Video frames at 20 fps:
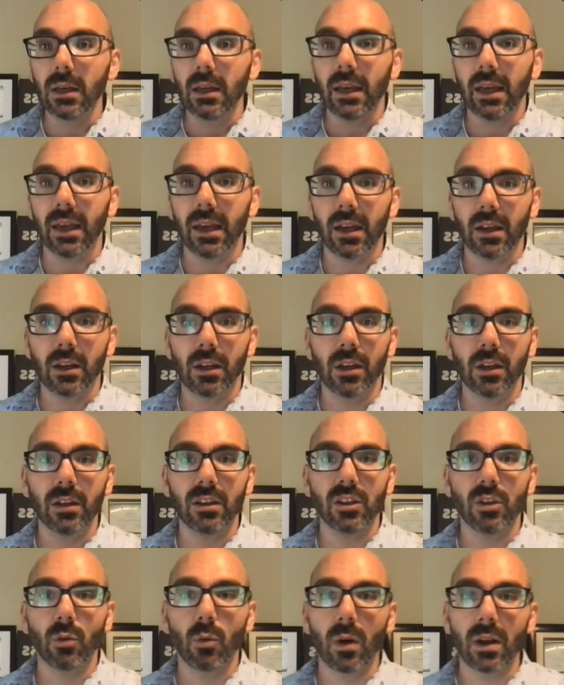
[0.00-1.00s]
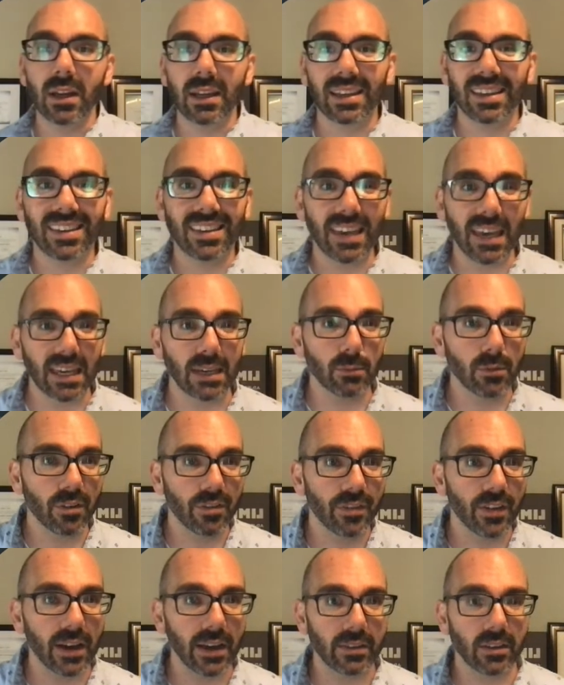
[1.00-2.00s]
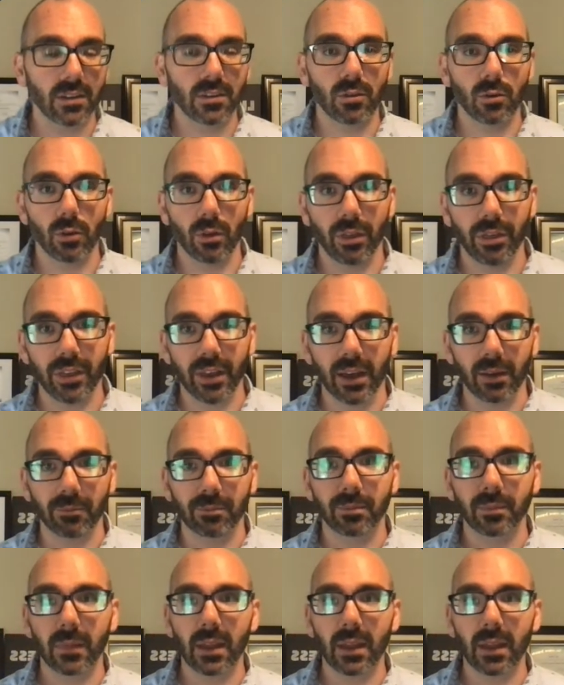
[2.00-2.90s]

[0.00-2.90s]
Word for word: And you want to gamify this whole thing.